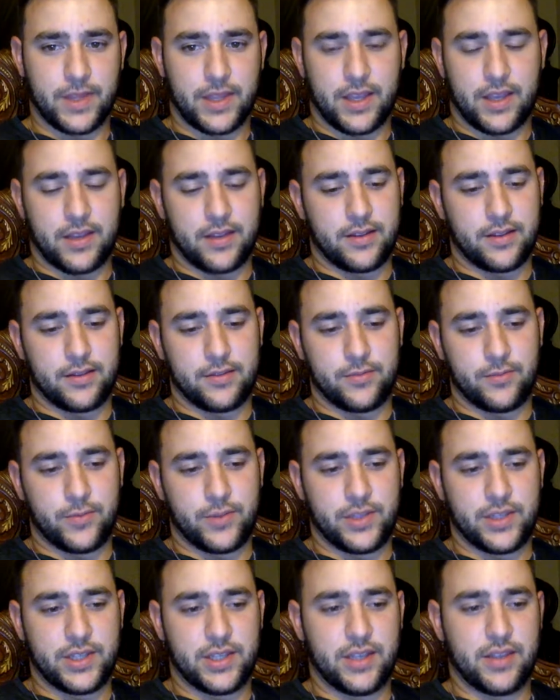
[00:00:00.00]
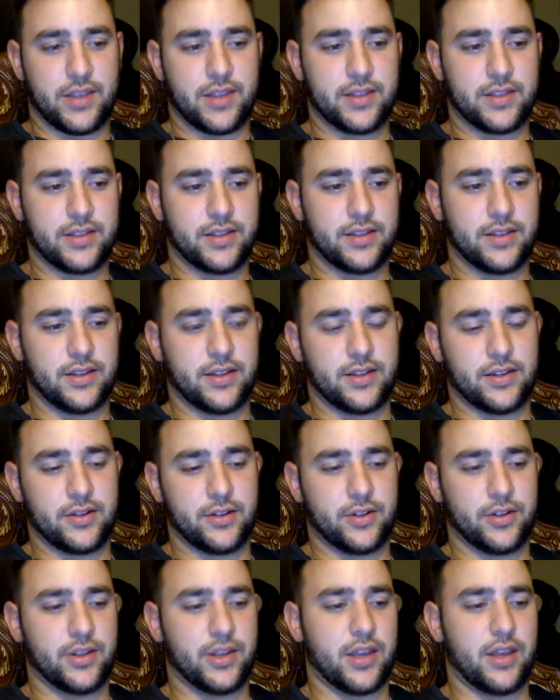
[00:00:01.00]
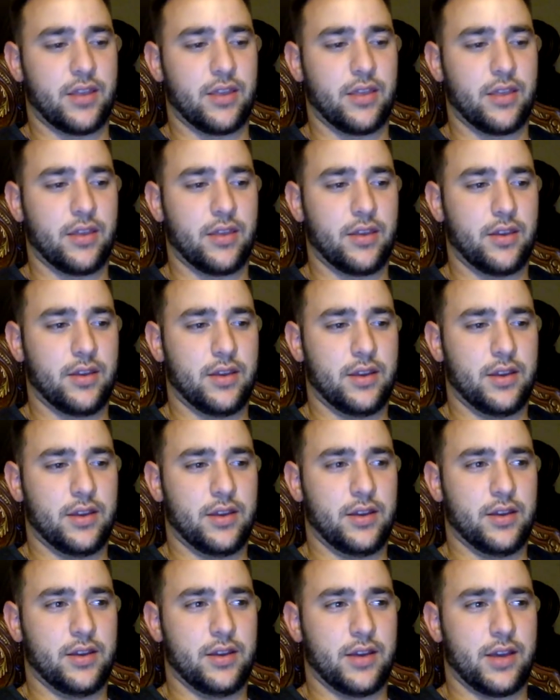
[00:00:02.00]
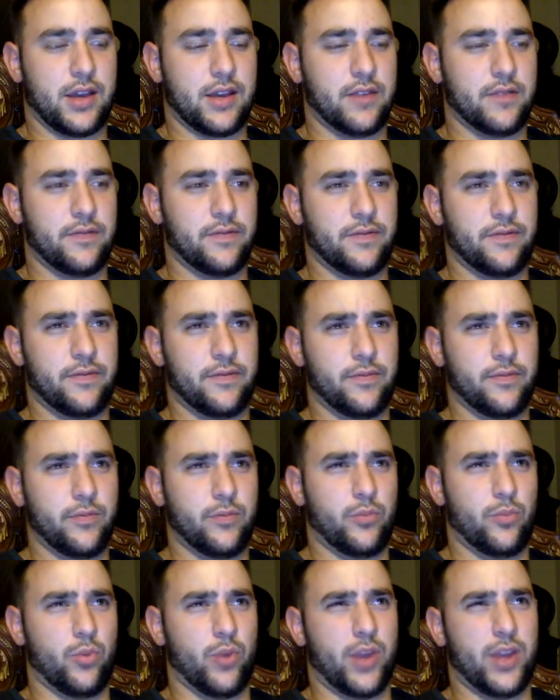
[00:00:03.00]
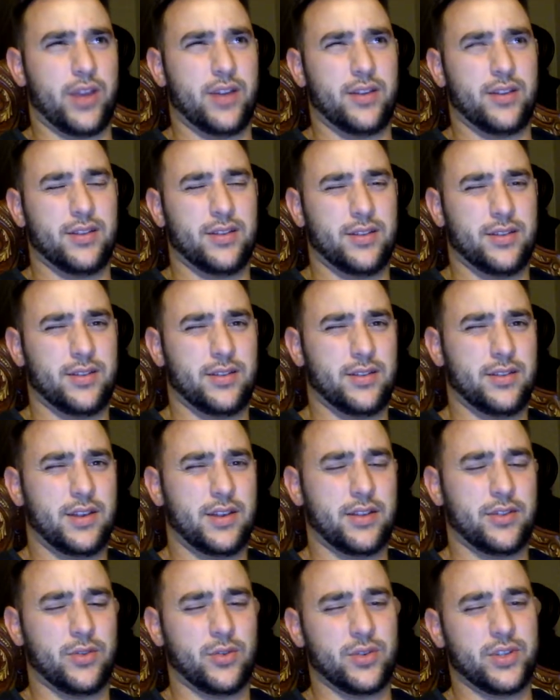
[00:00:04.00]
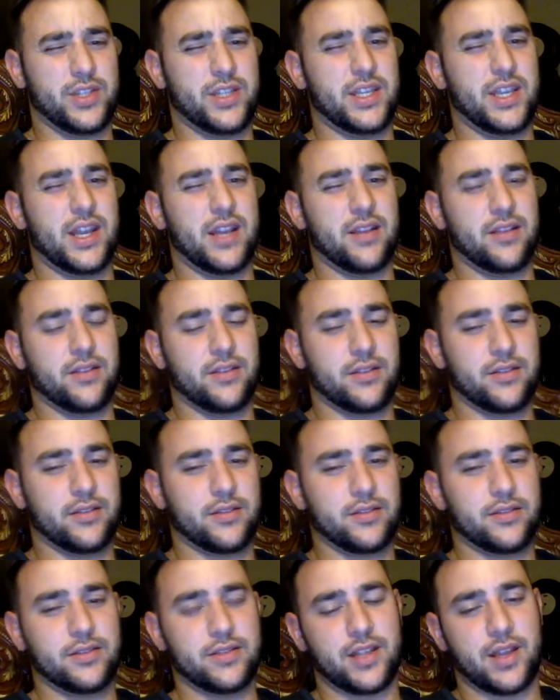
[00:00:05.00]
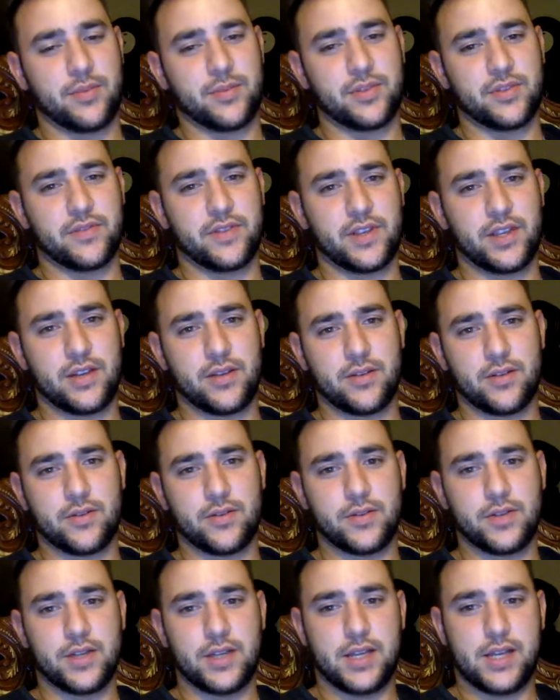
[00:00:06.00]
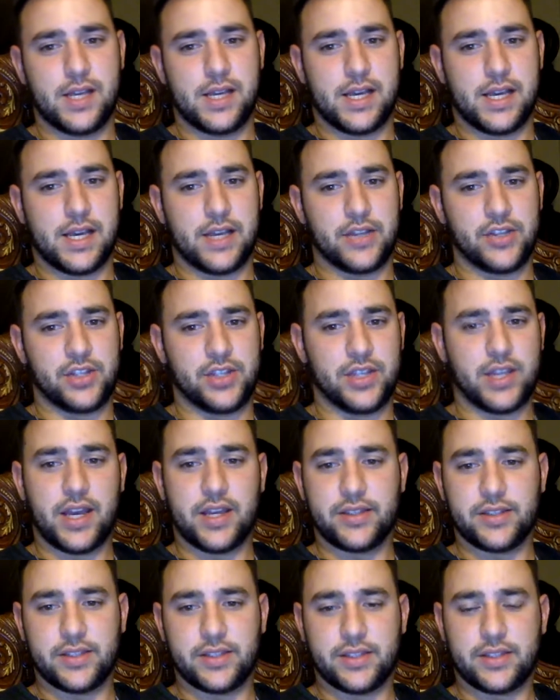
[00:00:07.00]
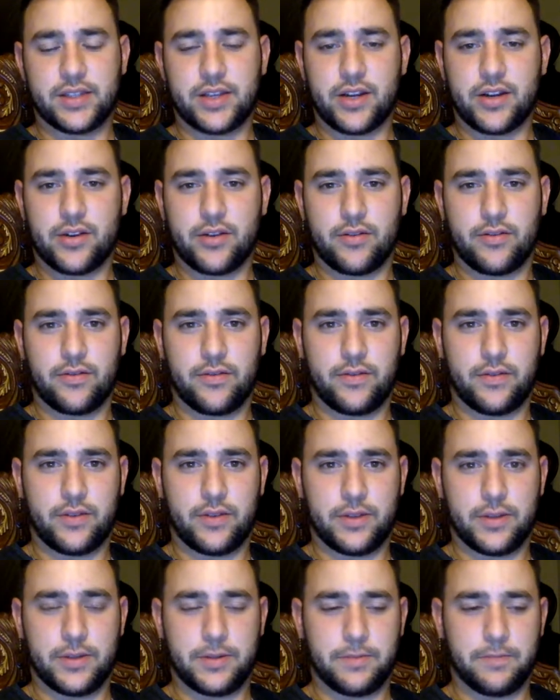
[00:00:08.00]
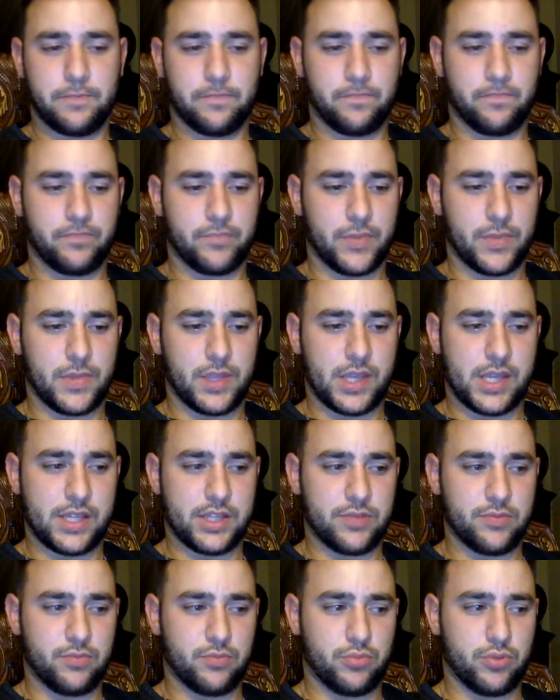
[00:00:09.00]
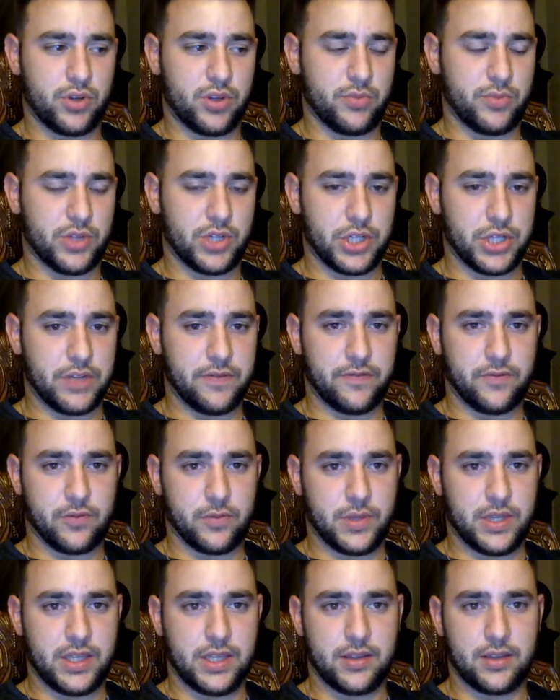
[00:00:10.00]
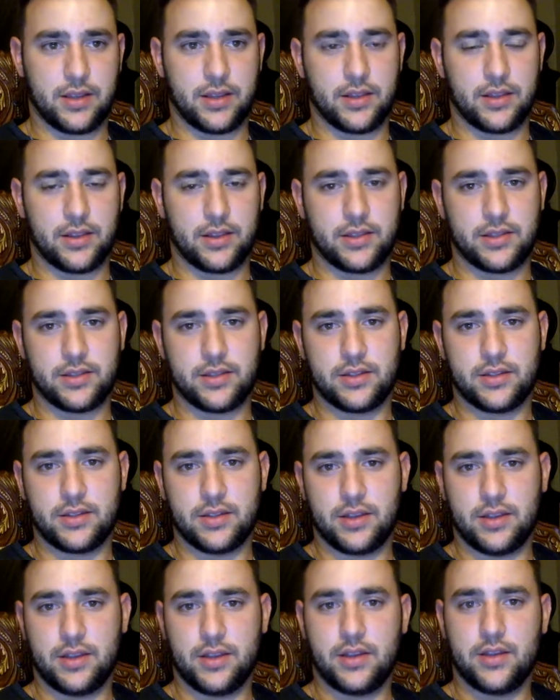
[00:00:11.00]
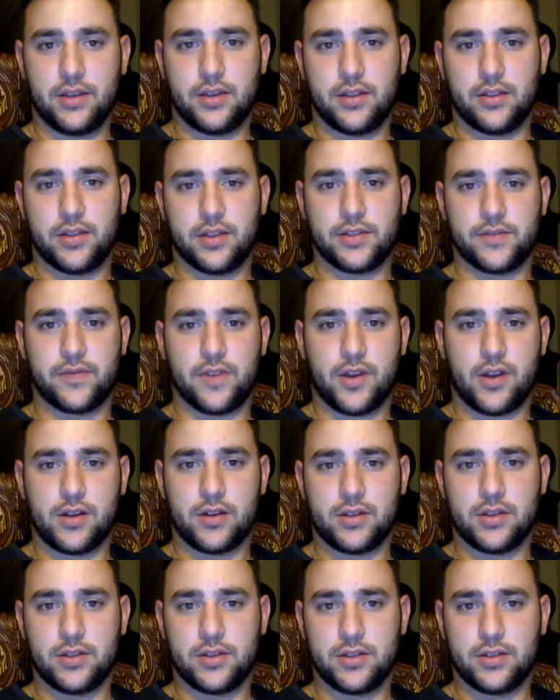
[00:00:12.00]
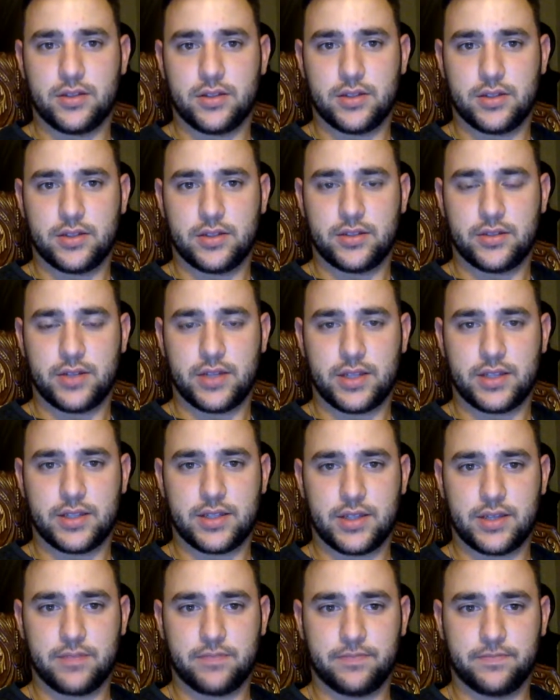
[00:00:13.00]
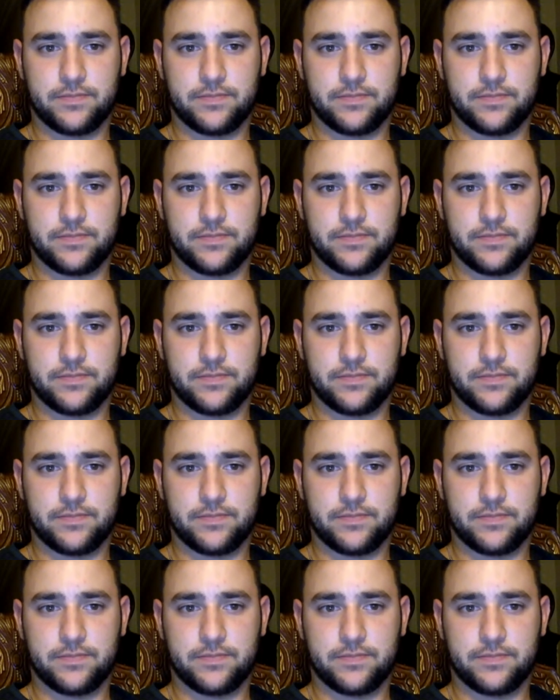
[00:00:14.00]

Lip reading: and we see this her death kind of break towards the end, the steps of a hero, as she dies in Scarif. That's pretty much it for me in this vlog. Till next time.